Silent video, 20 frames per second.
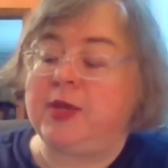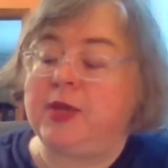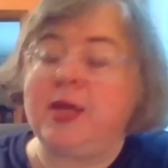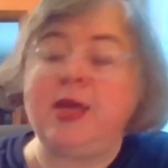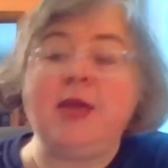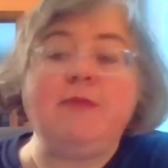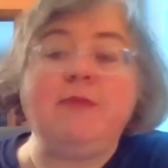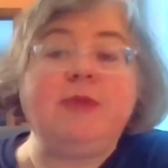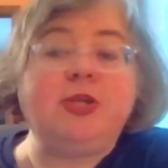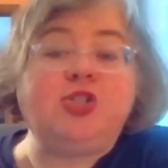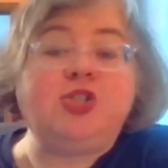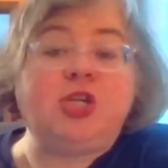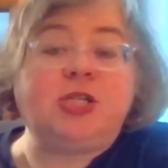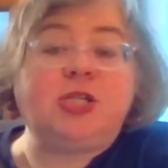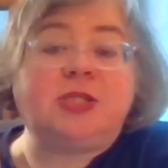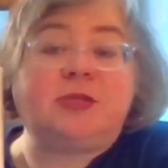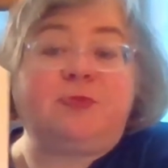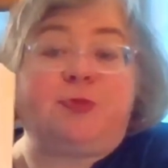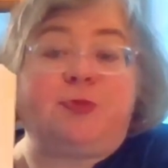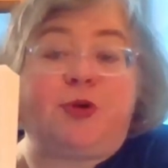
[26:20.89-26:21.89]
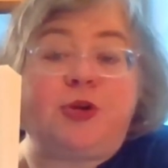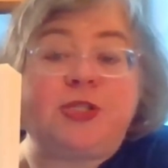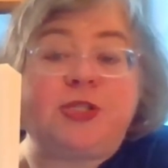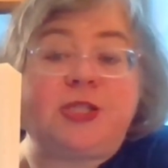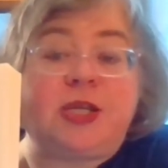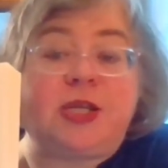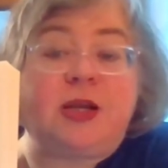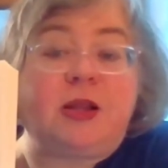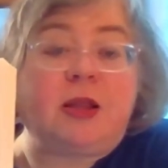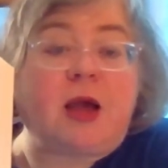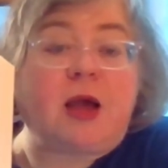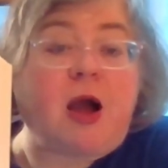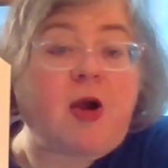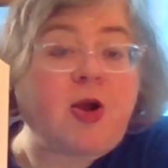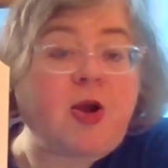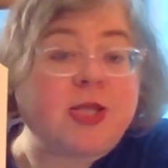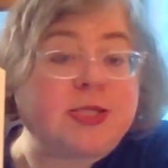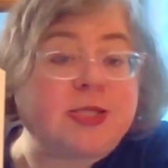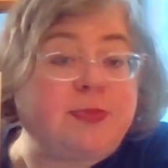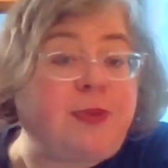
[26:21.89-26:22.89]
images, personal
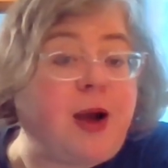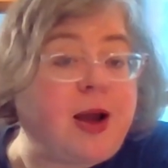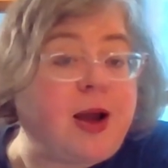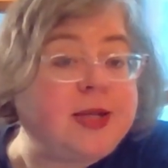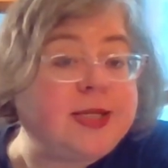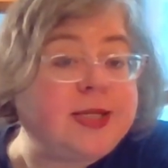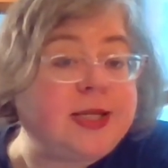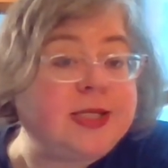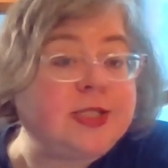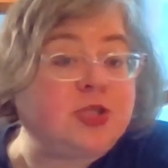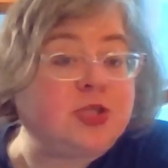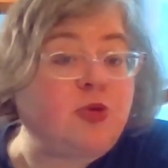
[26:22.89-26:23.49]
correspondence.